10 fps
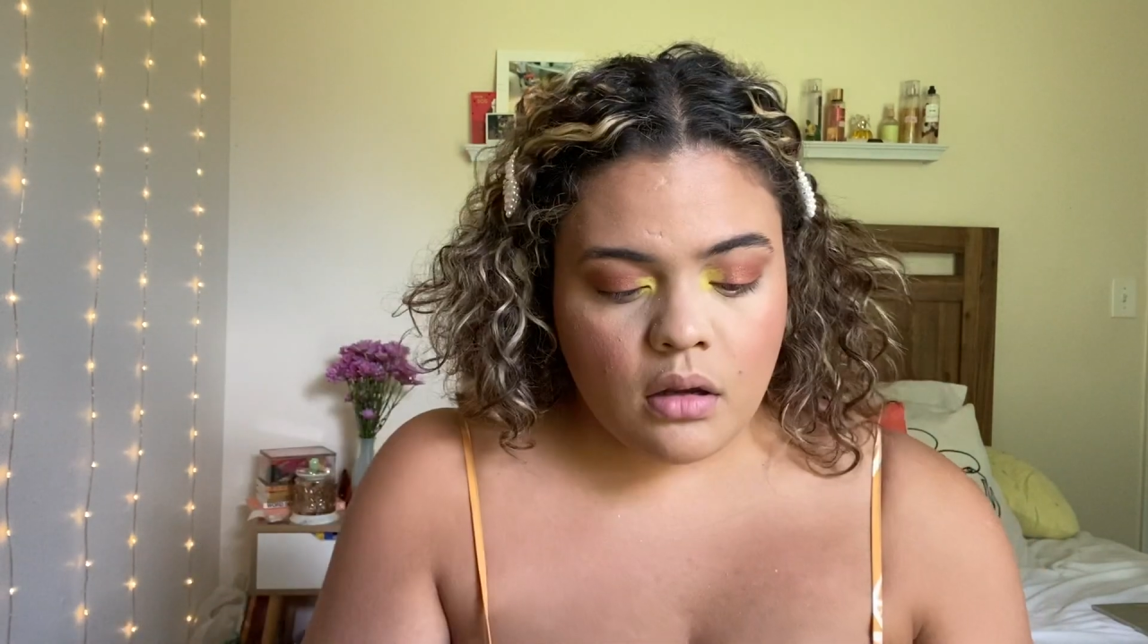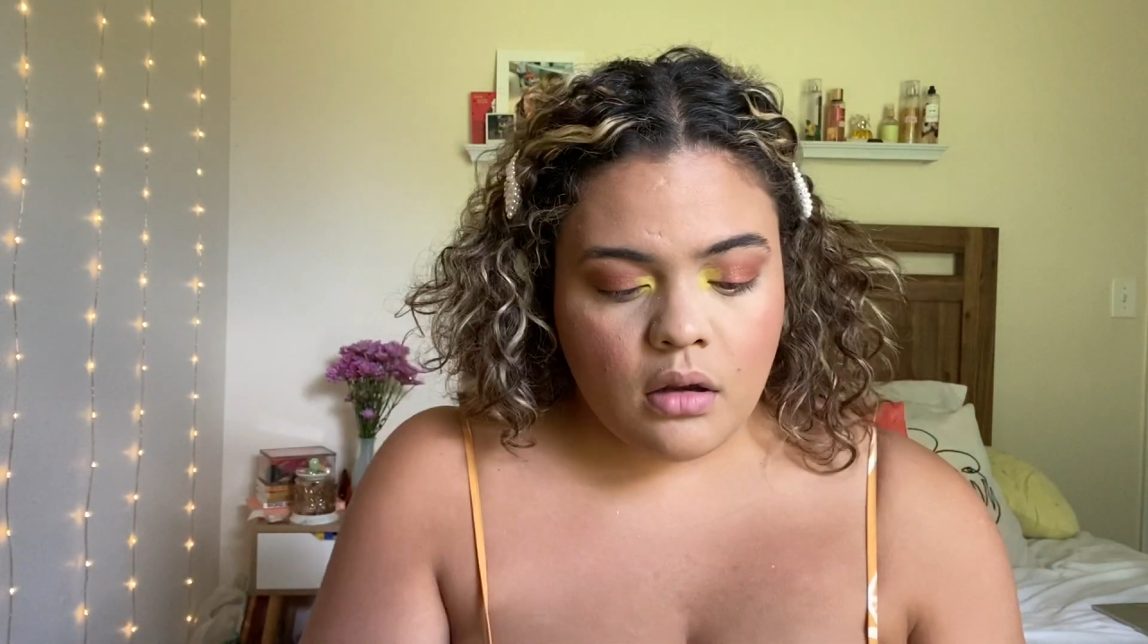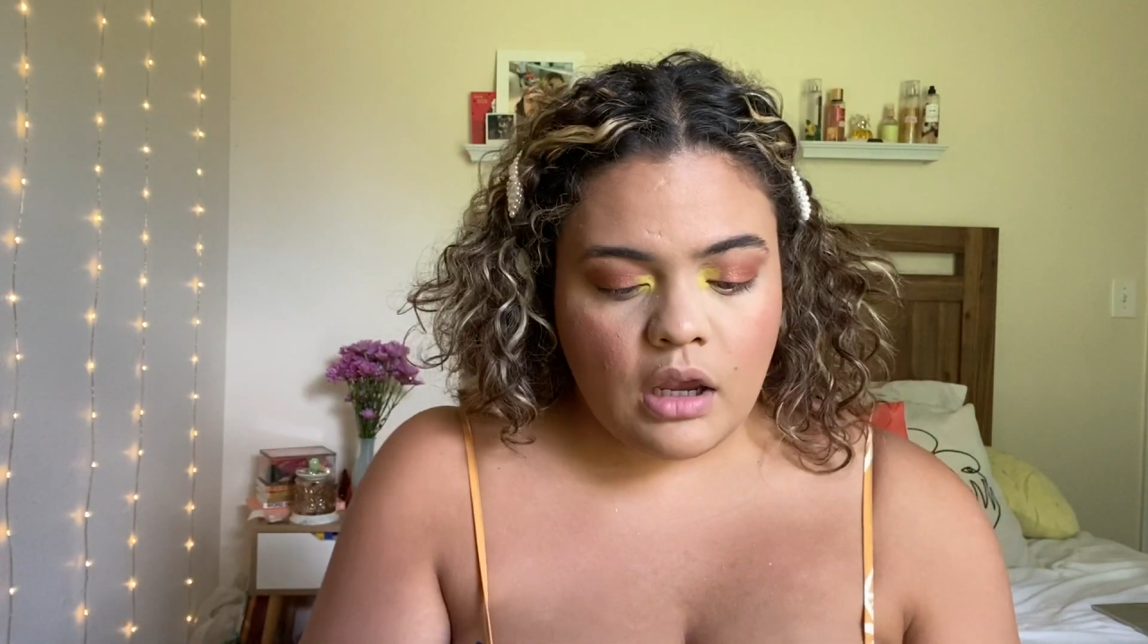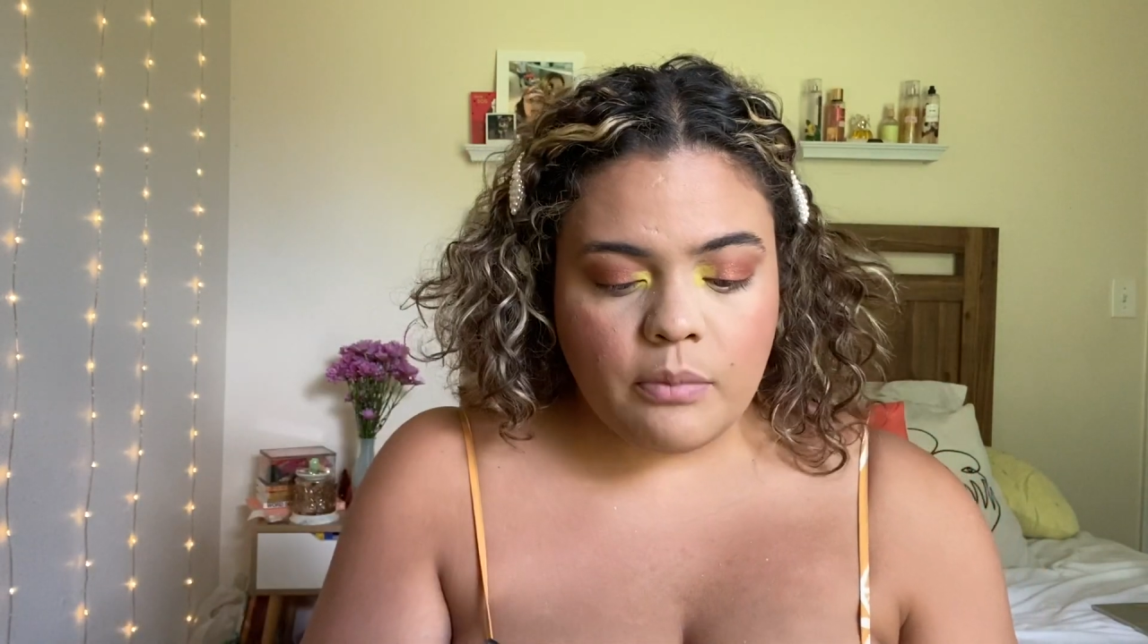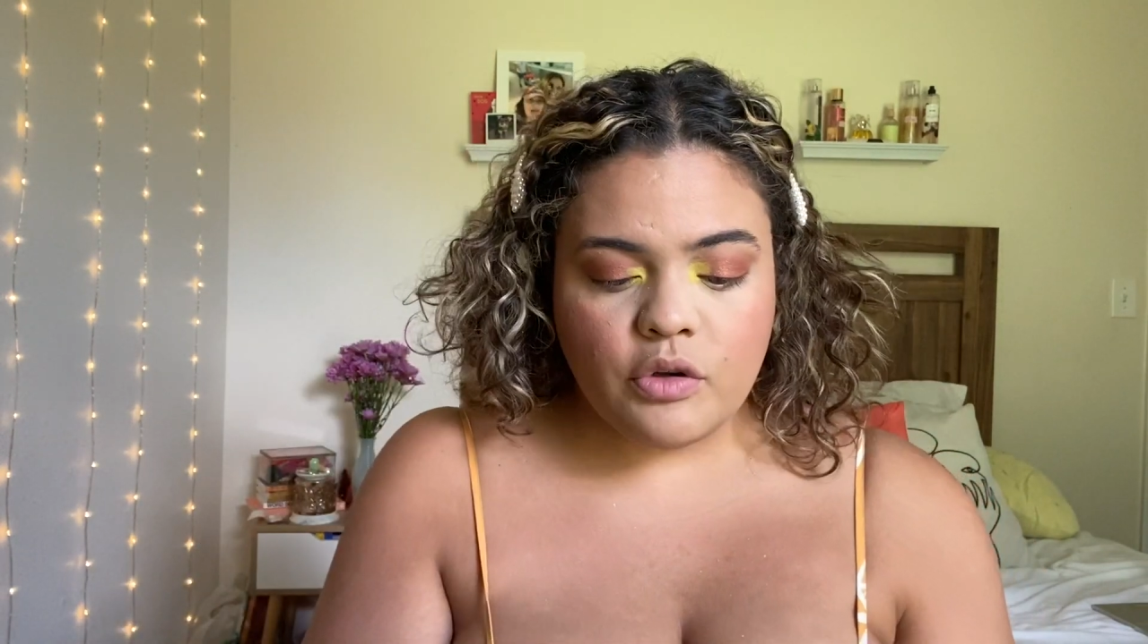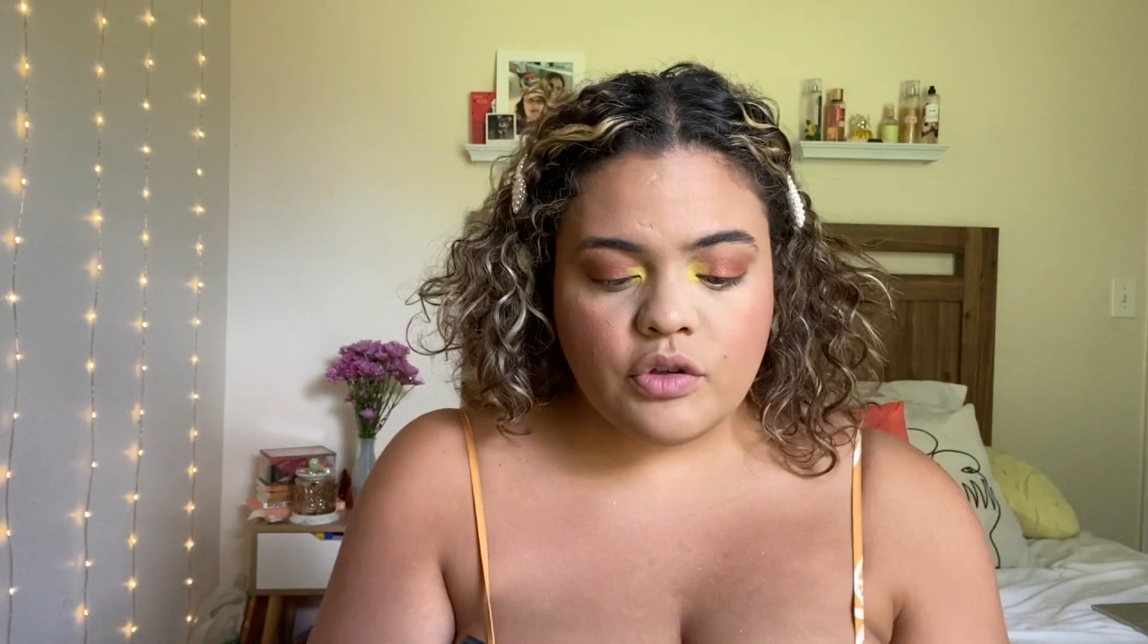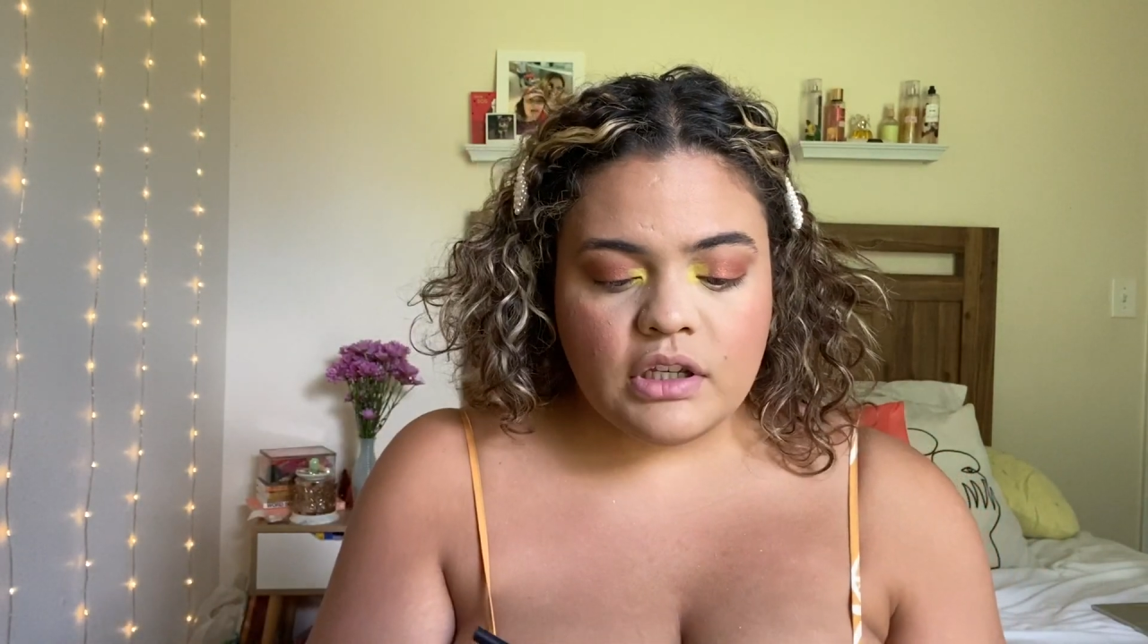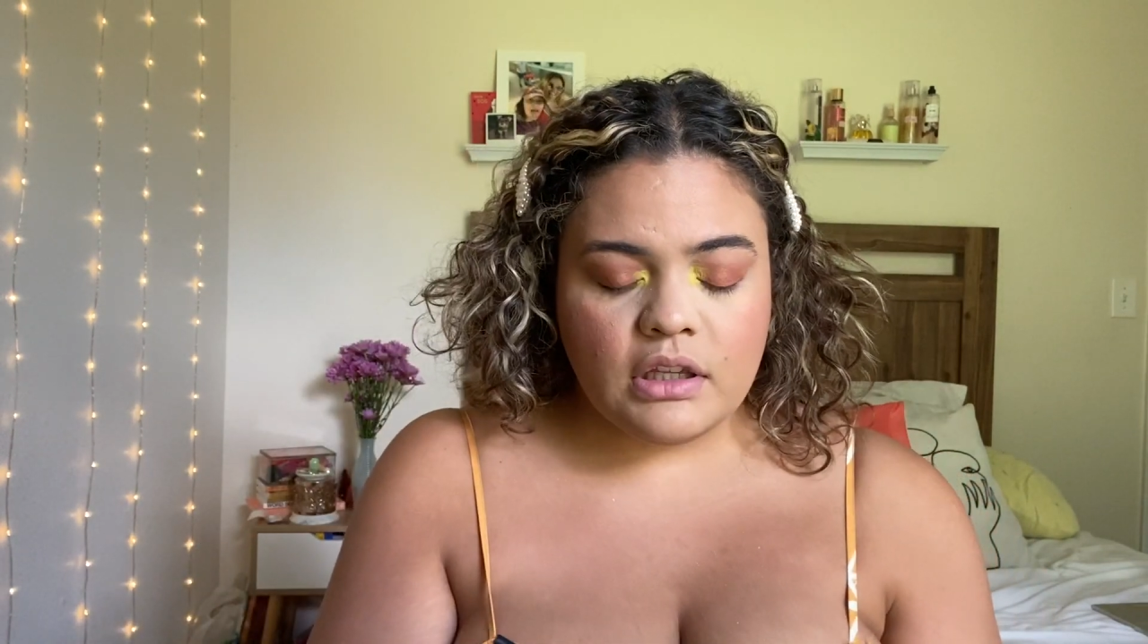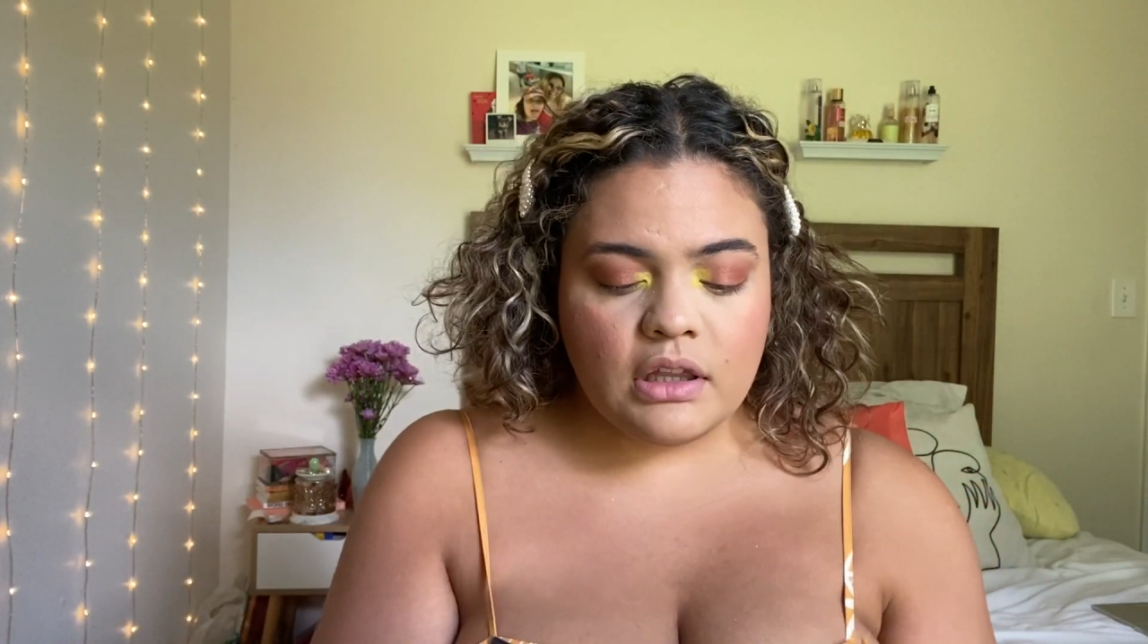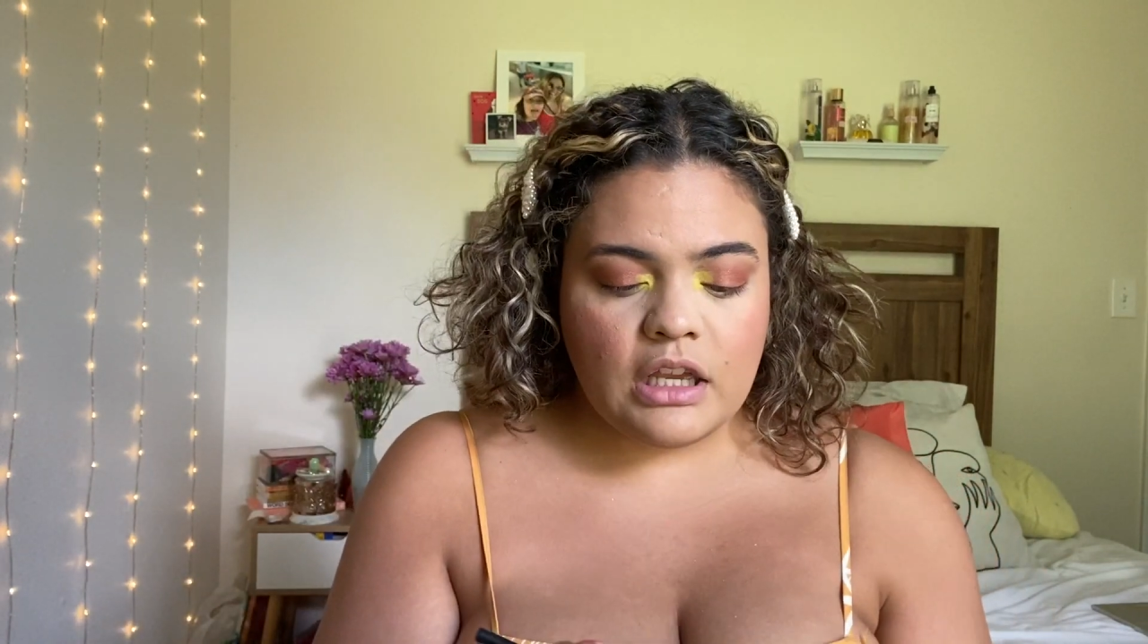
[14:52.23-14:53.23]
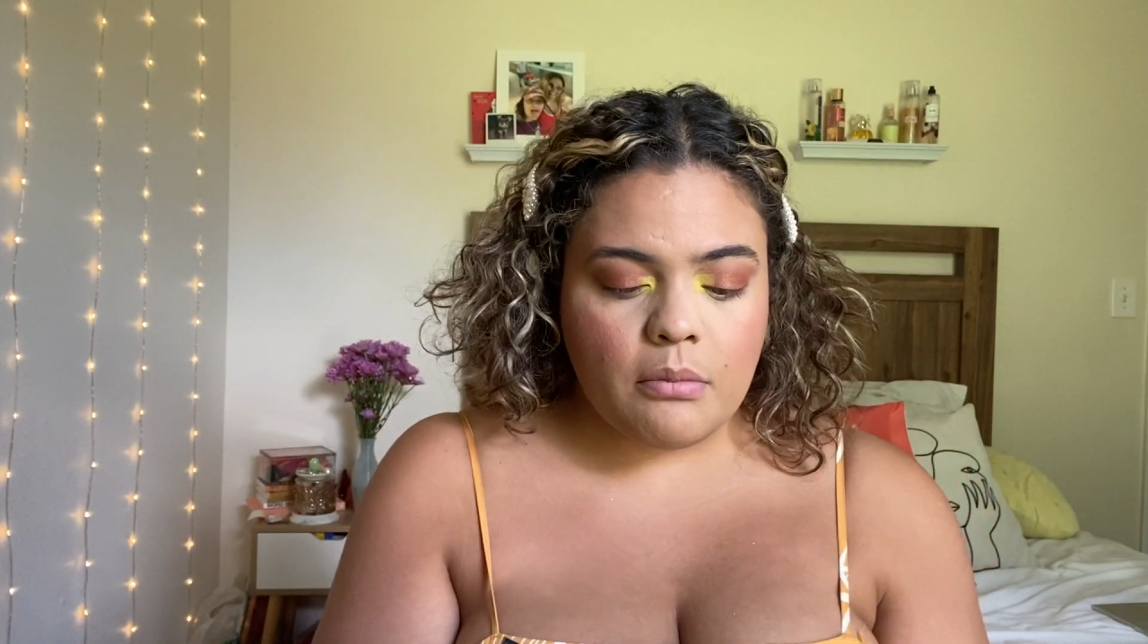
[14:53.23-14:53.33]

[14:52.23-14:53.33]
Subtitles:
I'm using the